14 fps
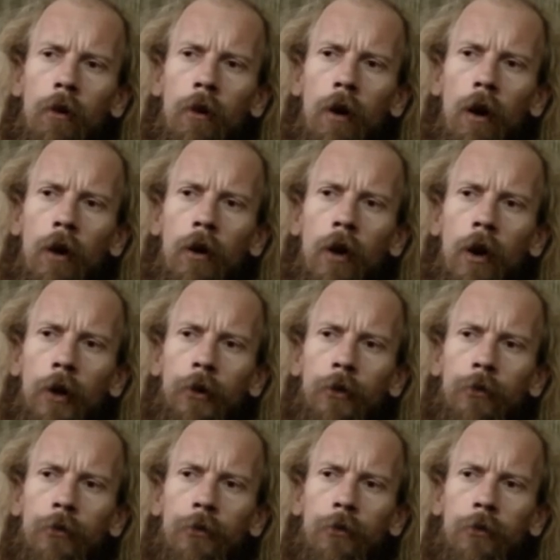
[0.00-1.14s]
are kind
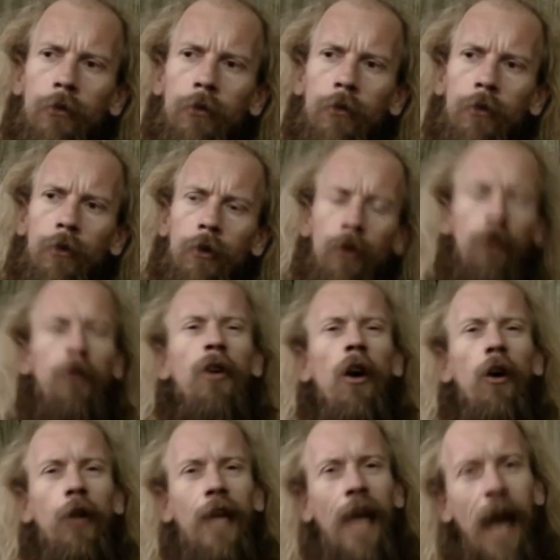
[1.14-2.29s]
of you know, you
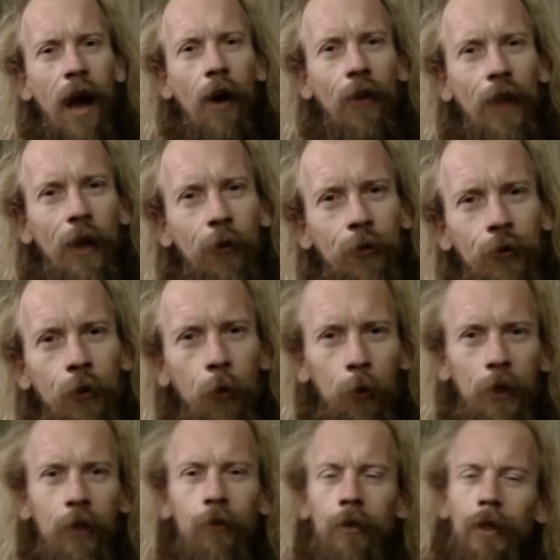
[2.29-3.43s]
can't get out of that so
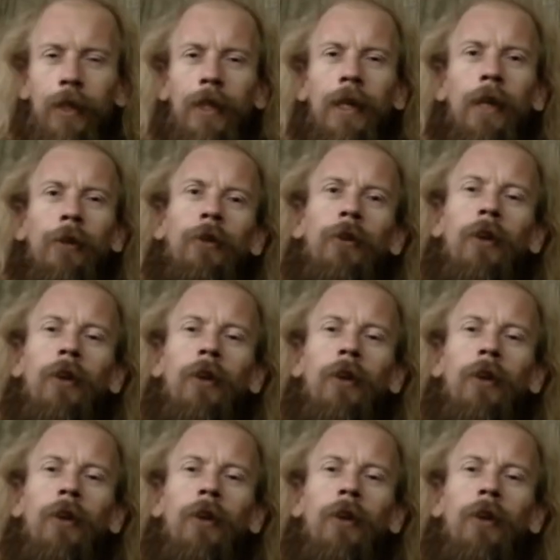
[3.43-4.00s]
easily, can you?